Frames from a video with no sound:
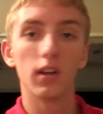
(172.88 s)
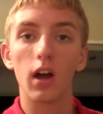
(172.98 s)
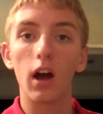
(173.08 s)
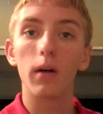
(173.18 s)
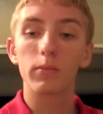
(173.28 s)

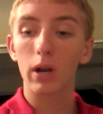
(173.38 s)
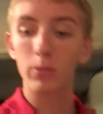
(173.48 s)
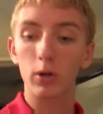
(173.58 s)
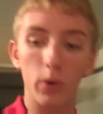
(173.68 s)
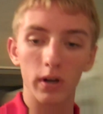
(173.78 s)
Uh, but I'm
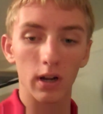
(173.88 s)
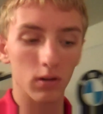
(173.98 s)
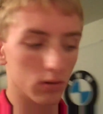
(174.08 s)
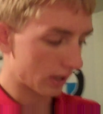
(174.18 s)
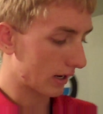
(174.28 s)
going to go in
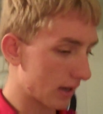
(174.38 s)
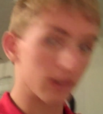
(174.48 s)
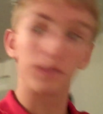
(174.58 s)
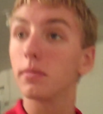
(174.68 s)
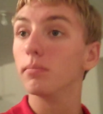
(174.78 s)
now
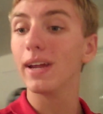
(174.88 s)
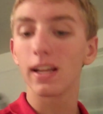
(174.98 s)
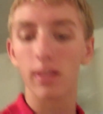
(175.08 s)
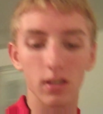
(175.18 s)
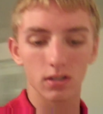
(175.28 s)
and
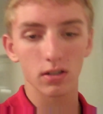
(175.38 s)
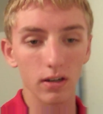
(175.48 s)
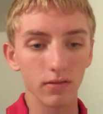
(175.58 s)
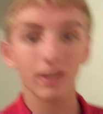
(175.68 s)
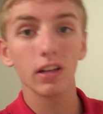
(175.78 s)
make this
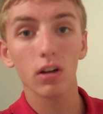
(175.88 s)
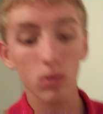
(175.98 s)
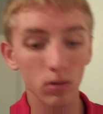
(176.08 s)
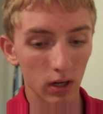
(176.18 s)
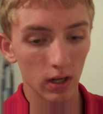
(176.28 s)
a
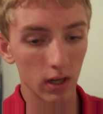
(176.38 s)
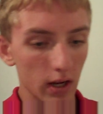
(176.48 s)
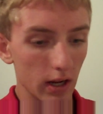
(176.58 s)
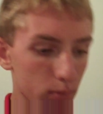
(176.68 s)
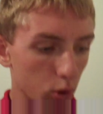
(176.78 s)
video
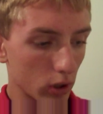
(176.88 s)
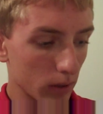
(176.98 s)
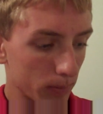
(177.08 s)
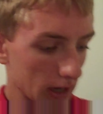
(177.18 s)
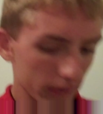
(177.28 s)
and put it
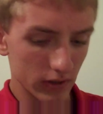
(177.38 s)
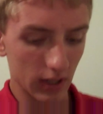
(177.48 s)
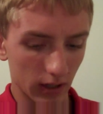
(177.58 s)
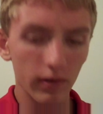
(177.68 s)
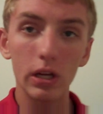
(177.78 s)
up. I have the
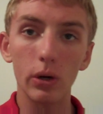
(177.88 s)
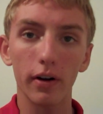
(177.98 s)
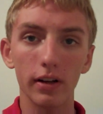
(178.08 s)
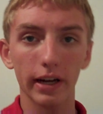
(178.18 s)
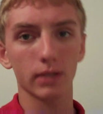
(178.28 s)
tech video
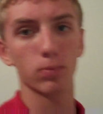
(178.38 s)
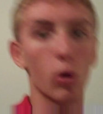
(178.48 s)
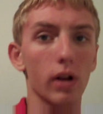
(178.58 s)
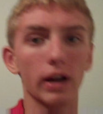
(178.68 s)
already exported.